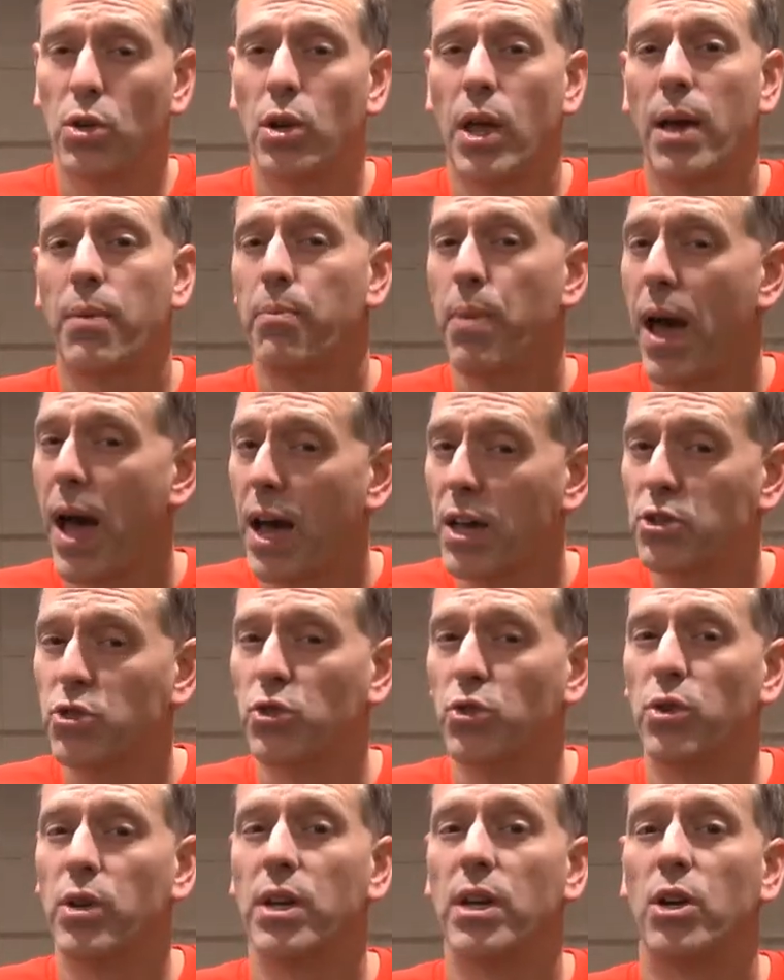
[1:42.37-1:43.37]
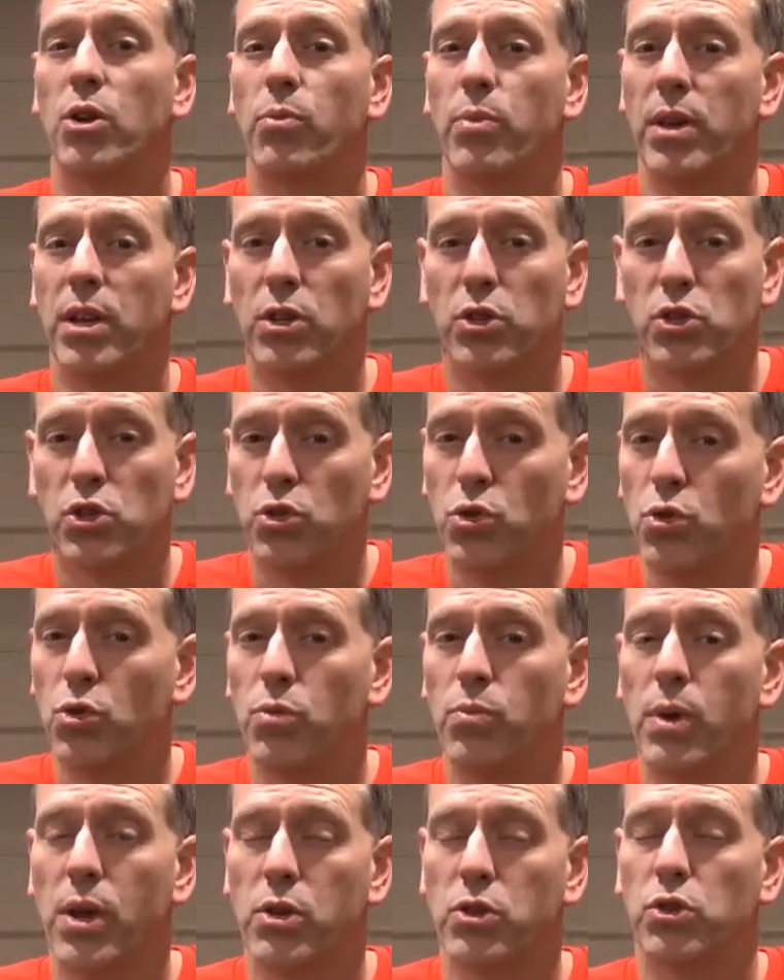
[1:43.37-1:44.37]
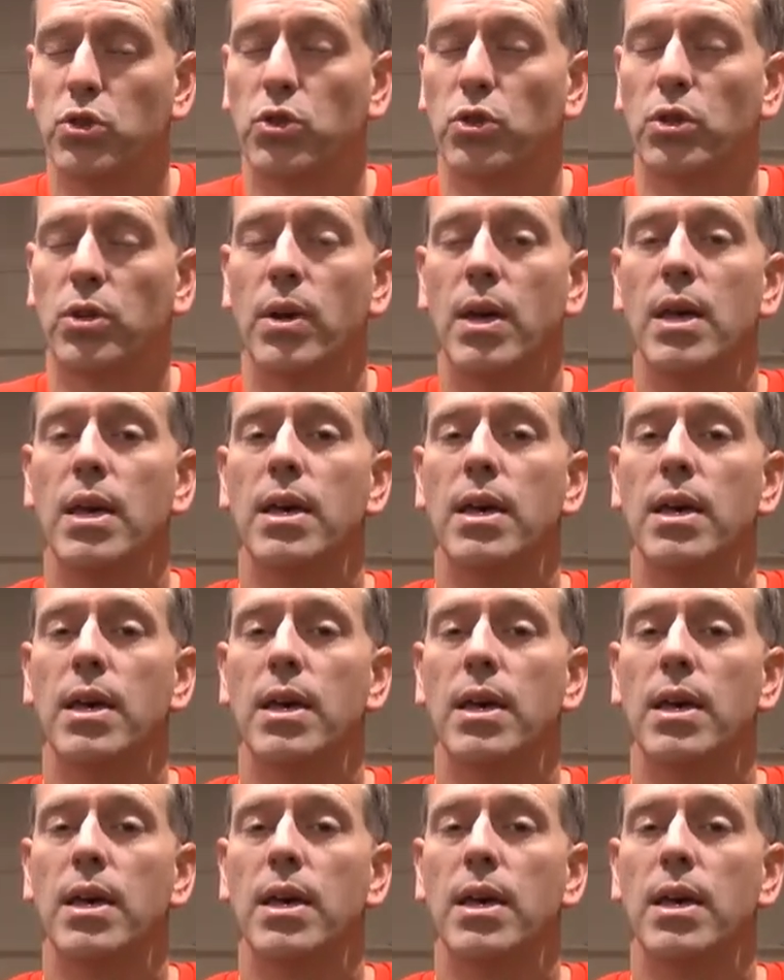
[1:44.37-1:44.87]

like pastoring or being a student minister.